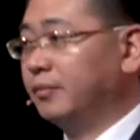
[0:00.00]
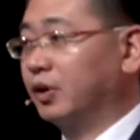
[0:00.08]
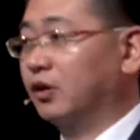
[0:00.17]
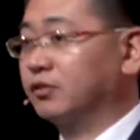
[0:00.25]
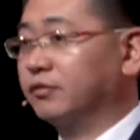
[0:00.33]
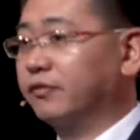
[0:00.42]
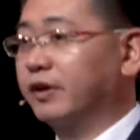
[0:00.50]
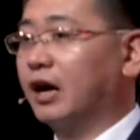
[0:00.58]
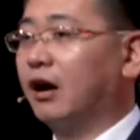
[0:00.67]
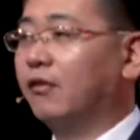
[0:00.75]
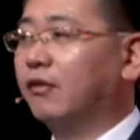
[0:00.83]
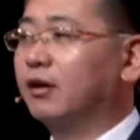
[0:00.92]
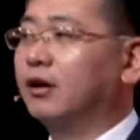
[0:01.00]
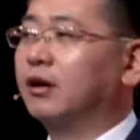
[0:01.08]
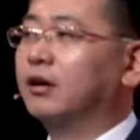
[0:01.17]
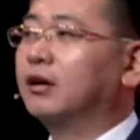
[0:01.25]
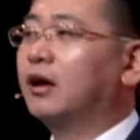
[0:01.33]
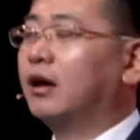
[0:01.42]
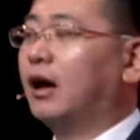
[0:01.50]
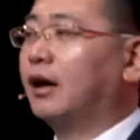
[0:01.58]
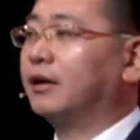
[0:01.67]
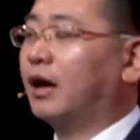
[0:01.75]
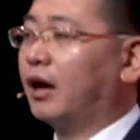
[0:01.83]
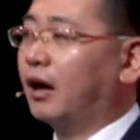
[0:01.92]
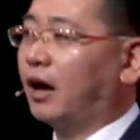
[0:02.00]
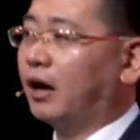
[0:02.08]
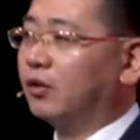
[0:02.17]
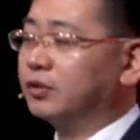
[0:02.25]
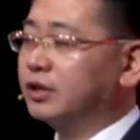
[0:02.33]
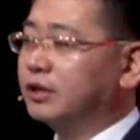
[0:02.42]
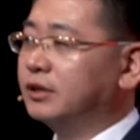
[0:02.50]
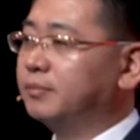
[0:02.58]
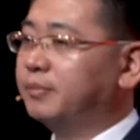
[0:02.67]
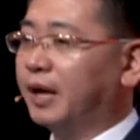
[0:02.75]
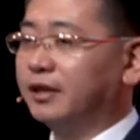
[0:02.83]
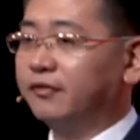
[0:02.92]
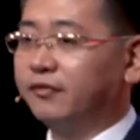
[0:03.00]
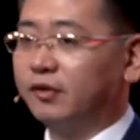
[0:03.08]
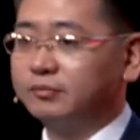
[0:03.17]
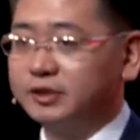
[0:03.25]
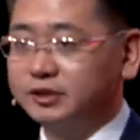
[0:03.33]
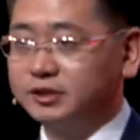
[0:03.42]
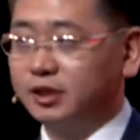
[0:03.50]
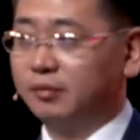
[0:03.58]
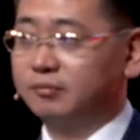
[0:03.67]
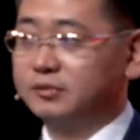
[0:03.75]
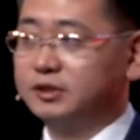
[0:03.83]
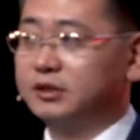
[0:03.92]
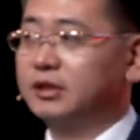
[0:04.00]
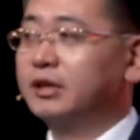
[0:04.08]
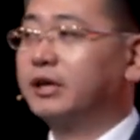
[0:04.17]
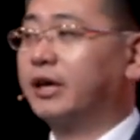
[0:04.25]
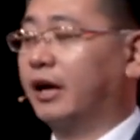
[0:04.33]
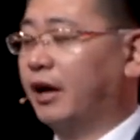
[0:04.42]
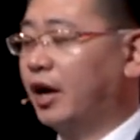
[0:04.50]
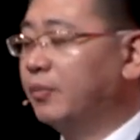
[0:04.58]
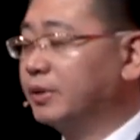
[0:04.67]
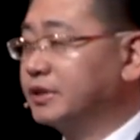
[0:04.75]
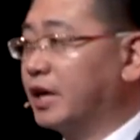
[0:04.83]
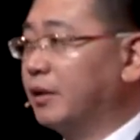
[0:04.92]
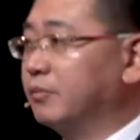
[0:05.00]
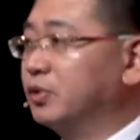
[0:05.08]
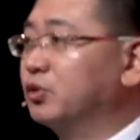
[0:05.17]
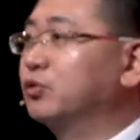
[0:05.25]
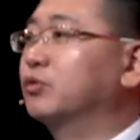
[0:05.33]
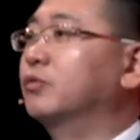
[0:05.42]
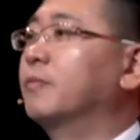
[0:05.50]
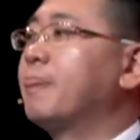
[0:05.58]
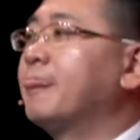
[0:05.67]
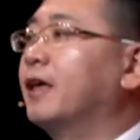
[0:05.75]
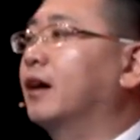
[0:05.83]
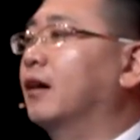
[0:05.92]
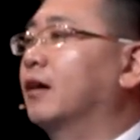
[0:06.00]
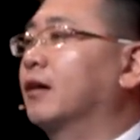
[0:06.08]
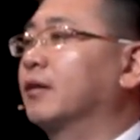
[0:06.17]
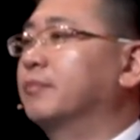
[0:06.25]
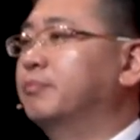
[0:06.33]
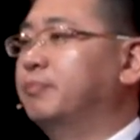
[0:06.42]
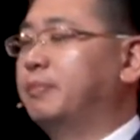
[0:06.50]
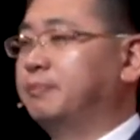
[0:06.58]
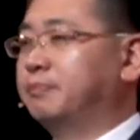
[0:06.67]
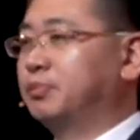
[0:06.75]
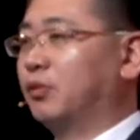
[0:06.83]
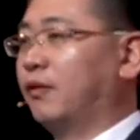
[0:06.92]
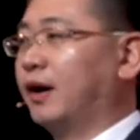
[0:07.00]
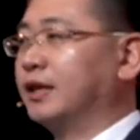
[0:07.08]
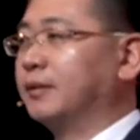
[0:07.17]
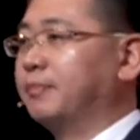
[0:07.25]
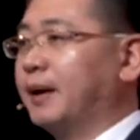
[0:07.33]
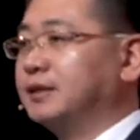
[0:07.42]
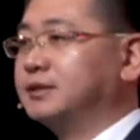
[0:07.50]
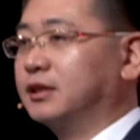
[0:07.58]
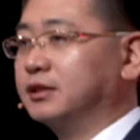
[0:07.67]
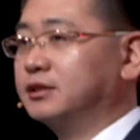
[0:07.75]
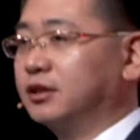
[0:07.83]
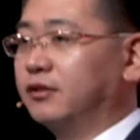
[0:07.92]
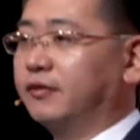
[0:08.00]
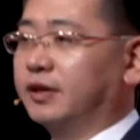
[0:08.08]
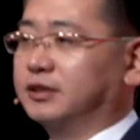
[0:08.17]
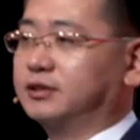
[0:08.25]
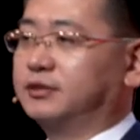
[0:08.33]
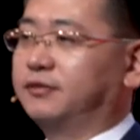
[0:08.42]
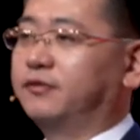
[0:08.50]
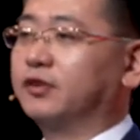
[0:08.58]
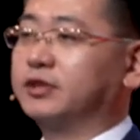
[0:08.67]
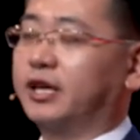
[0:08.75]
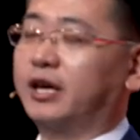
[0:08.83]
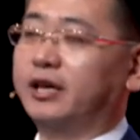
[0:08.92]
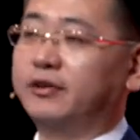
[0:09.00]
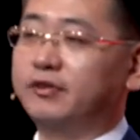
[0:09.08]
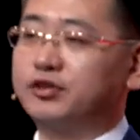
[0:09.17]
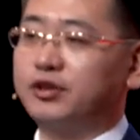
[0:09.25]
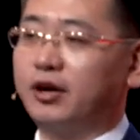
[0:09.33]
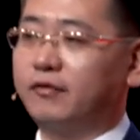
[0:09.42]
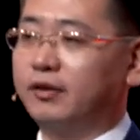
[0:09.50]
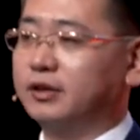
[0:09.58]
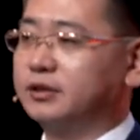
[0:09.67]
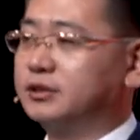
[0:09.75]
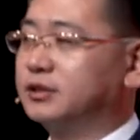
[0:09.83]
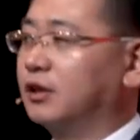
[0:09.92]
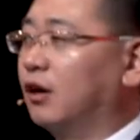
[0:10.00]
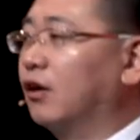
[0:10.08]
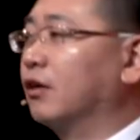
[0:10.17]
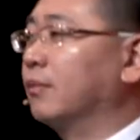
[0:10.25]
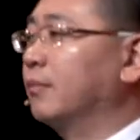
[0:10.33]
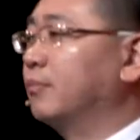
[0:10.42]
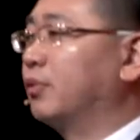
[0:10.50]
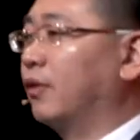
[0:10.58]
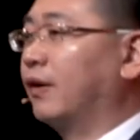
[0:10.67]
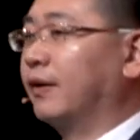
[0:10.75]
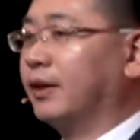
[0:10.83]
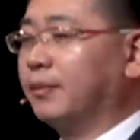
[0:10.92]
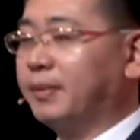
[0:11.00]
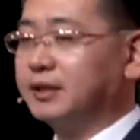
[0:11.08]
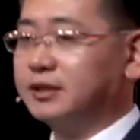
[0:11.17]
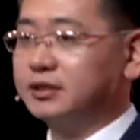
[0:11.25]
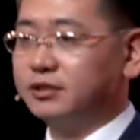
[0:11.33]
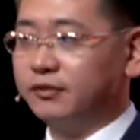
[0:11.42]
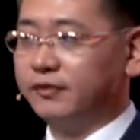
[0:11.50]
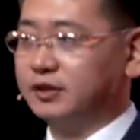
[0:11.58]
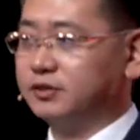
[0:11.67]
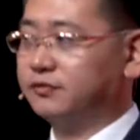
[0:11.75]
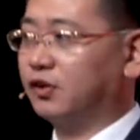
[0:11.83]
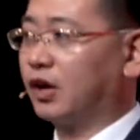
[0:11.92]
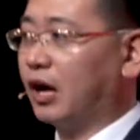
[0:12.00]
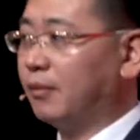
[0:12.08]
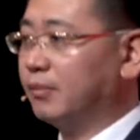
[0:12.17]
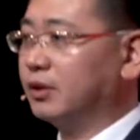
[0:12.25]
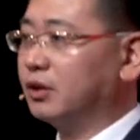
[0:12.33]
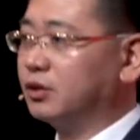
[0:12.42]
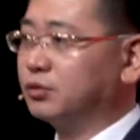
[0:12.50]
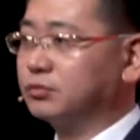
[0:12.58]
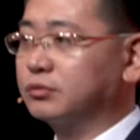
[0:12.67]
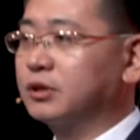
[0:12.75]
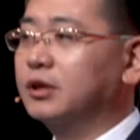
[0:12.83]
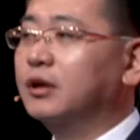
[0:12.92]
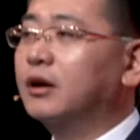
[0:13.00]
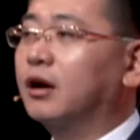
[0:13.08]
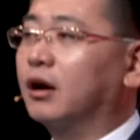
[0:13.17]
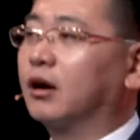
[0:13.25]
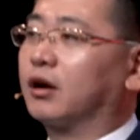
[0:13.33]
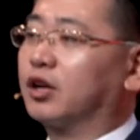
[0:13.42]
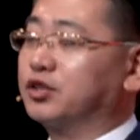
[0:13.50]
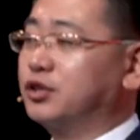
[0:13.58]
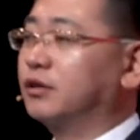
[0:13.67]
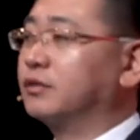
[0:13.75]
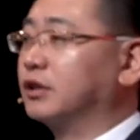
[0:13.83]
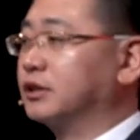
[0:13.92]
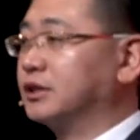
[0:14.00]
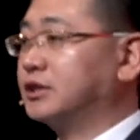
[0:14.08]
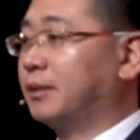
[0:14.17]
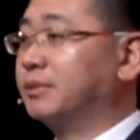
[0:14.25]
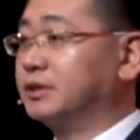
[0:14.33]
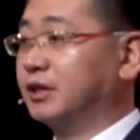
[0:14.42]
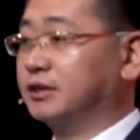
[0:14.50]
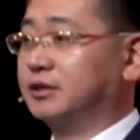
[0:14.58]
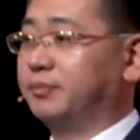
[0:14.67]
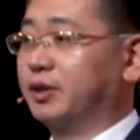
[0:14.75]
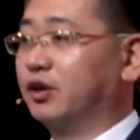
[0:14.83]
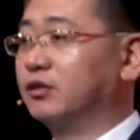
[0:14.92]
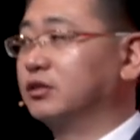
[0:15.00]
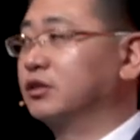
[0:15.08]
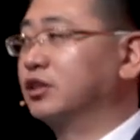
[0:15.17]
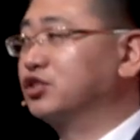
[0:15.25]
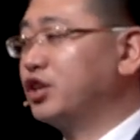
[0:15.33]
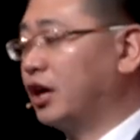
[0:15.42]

because our IoT platform systems can help them to provide the best service for their EV drivers, or provide the best service for government to control the subsidies. Because in